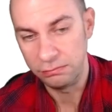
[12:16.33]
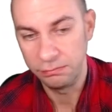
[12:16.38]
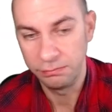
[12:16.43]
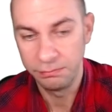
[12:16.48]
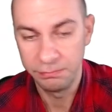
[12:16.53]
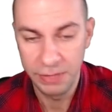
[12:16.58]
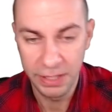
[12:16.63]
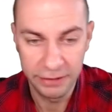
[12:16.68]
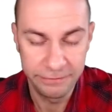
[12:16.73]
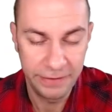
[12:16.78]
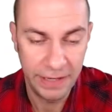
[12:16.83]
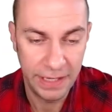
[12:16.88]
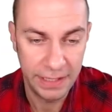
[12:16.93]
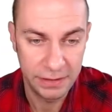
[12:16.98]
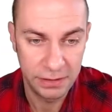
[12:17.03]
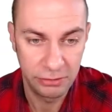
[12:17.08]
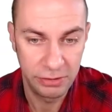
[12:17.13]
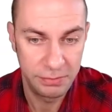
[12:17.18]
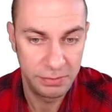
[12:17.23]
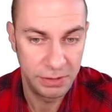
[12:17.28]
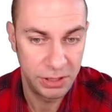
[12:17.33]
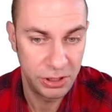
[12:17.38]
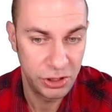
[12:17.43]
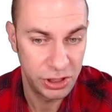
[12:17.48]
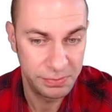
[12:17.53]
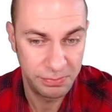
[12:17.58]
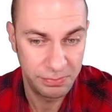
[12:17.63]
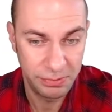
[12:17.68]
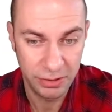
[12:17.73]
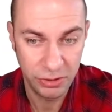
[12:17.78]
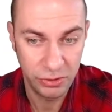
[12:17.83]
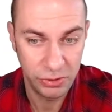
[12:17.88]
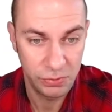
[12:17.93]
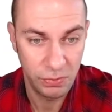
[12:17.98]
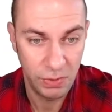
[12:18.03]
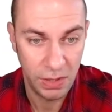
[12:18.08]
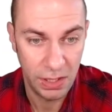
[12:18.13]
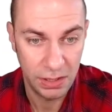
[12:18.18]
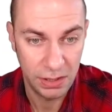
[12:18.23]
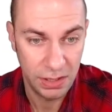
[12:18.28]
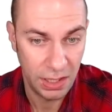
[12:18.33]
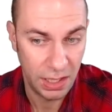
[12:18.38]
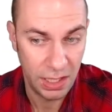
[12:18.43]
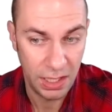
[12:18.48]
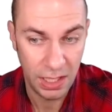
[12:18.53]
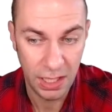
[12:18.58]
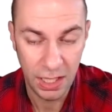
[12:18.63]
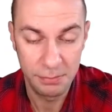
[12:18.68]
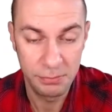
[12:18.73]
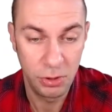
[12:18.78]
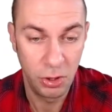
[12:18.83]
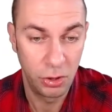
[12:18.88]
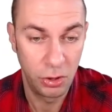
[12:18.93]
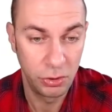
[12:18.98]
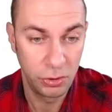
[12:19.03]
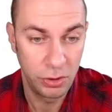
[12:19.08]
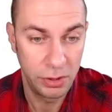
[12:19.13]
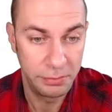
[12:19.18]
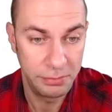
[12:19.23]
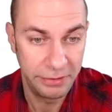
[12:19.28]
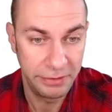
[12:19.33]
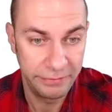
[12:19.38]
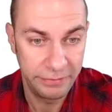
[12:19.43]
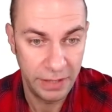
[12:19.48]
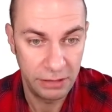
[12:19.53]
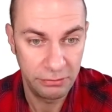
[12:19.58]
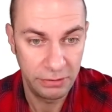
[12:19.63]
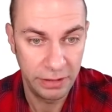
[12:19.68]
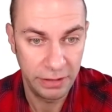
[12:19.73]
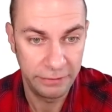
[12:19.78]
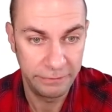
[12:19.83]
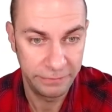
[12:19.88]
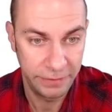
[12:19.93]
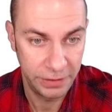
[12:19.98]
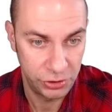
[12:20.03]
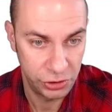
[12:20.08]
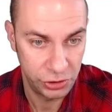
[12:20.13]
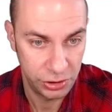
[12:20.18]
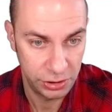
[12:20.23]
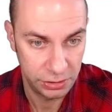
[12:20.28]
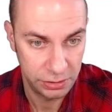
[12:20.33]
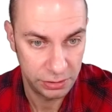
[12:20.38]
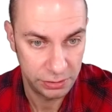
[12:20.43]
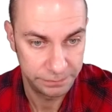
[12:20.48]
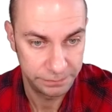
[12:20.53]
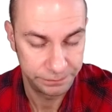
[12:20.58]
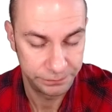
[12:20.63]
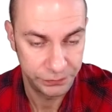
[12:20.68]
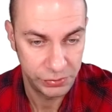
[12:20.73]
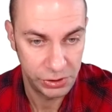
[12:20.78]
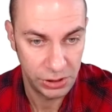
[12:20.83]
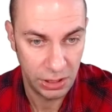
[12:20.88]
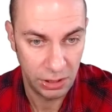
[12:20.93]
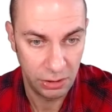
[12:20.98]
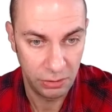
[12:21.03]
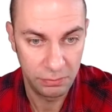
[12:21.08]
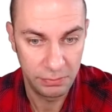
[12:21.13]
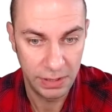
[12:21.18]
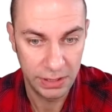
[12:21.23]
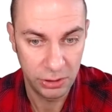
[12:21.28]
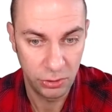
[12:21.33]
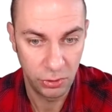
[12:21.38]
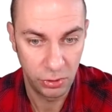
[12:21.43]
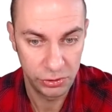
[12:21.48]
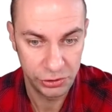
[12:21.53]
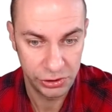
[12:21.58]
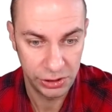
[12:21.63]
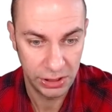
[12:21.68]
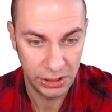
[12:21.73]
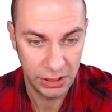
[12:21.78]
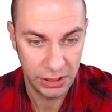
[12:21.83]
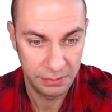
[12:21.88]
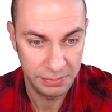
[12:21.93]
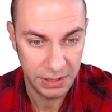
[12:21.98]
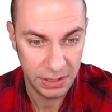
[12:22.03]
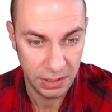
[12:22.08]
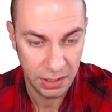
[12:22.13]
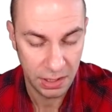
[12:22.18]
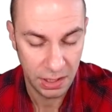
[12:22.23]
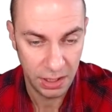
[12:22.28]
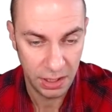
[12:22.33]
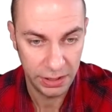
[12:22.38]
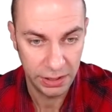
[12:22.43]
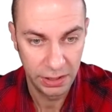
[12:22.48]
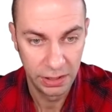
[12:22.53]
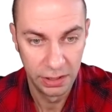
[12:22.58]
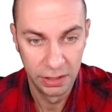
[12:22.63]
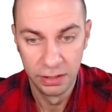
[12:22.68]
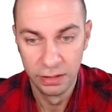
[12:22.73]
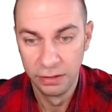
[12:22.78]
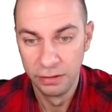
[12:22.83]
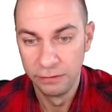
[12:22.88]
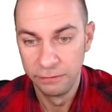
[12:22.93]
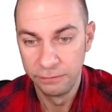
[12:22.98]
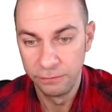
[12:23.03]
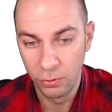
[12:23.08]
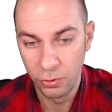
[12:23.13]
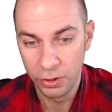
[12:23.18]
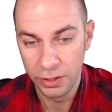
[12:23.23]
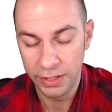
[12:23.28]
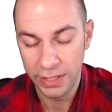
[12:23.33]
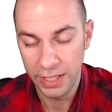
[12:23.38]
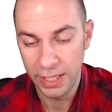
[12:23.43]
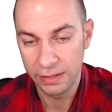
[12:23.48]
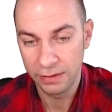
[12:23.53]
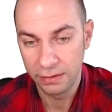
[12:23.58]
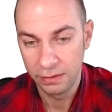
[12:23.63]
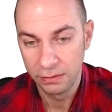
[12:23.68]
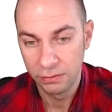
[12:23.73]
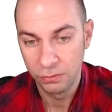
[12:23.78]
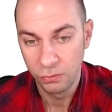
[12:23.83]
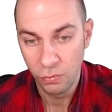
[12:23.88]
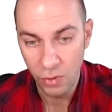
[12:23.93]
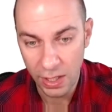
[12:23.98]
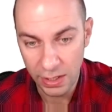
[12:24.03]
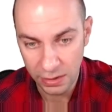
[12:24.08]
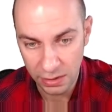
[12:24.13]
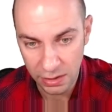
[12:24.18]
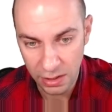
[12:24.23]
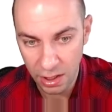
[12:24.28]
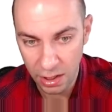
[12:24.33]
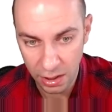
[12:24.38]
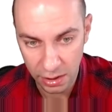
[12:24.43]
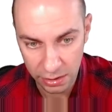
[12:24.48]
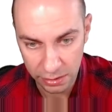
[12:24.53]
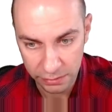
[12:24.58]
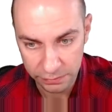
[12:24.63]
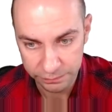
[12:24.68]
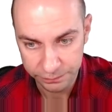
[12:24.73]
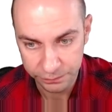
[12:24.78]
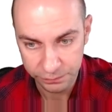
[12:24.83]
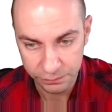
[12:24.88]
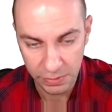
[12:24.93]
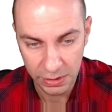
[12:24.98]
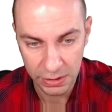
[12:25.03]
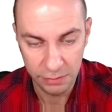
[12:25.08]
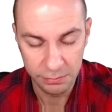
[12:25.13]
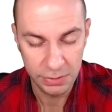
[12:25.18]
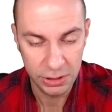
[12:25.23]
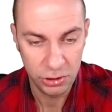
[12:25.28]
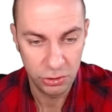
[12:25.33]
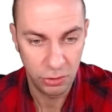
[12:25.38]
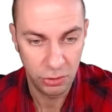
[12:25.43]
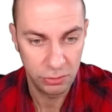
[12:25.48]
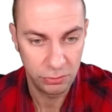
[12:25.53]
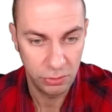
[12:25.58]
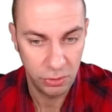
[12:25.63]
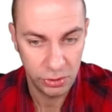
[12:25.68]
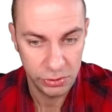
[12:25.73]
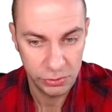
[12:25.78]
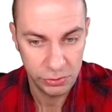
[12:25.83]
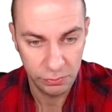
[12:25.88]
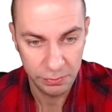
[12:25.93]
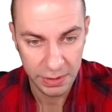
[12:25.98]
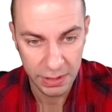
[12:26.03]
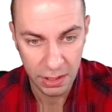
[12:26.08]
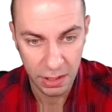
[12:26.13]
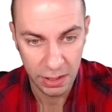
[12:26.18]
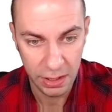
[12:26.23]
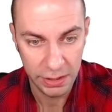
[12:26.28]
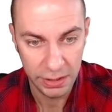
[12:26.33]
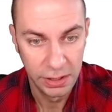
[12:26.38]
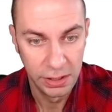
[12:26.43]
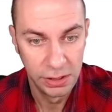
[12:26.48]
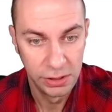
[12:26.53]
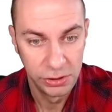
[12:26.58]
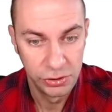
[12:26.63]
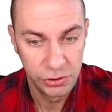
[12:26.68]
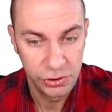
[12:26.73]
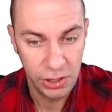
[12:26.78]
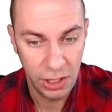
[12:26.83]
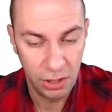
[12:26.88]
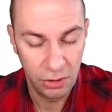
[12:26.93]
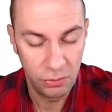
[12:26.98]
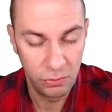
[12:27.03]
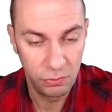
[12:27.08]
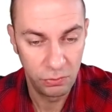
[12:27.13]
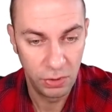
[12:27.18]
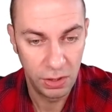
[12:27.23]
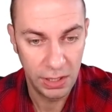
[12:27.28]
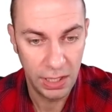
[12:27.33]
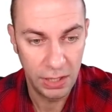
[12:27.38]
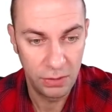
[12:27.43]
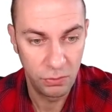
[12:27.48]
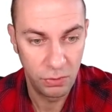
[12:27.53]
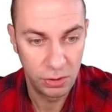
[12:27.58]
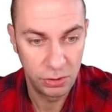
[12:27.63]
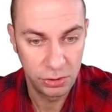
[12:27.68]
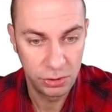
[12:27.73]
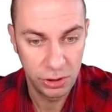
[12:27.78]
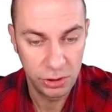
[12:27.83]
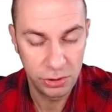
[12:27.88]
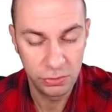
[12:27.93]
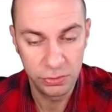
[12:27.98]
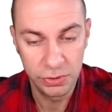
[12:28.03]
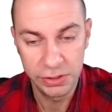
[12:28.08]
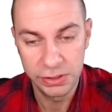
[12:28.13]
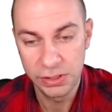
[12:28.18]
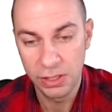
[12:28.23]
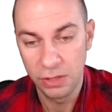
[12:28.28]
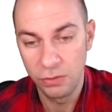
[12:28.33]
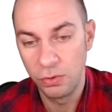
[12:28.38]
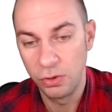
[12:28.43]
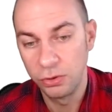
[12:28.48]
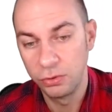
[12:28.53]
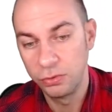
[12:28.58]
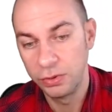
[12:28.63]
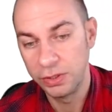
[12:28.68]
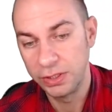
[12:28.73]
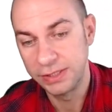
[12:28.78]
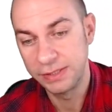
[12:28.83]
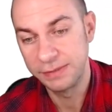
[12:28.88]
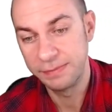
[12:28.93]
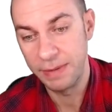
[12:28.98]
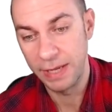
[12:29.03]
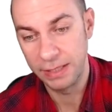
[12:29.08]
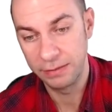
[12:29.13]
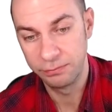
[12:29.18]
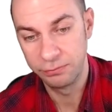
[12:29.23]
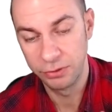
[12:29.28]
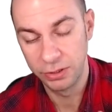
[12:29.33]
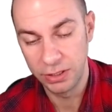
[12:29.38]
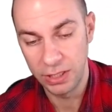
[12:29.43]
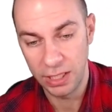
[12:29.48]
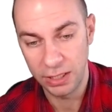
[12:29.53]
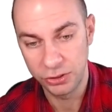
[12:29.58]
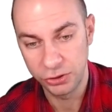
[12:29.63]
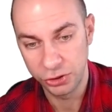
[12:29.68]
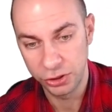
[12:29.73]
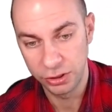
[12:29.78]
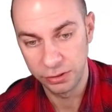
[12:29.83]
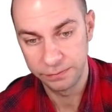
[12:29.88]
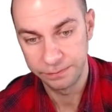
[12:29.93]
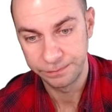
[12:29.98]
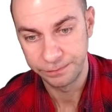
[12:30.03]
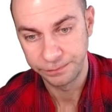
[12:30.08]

big factory, but just produce one car, I'm not going to be very efficient. So my costs are going to be high for that one car. My total cost will be high. So what I want to do is I want to expand production.